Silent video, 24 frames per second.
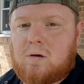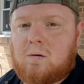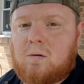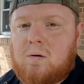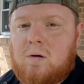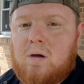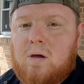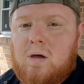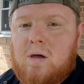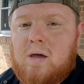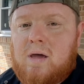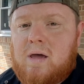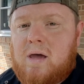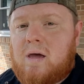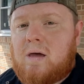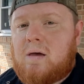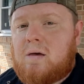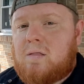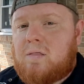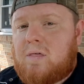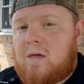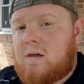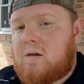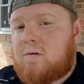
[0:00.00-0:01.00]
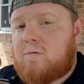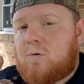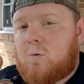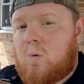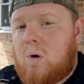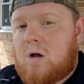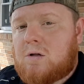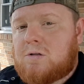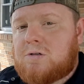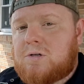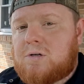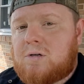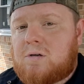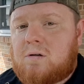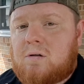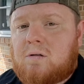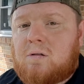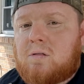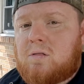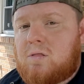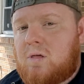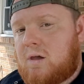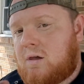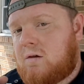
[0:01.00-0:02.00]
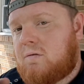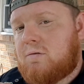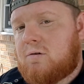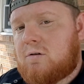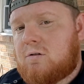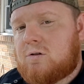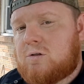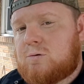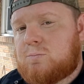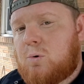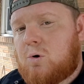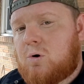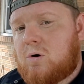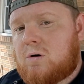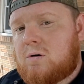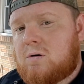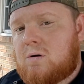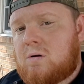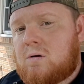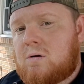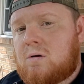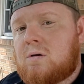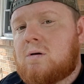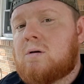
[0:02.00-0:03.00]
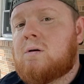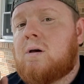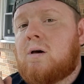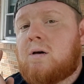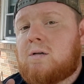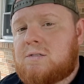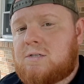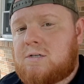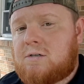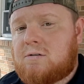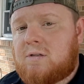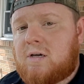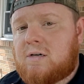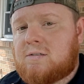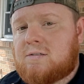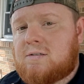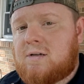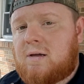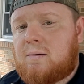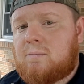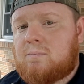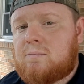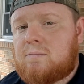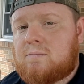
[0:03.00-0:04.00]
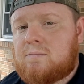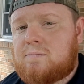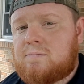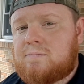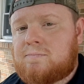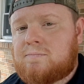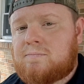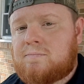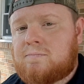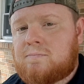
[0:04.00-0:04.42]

So, thank you for watching. Thank you for the support. Until next time.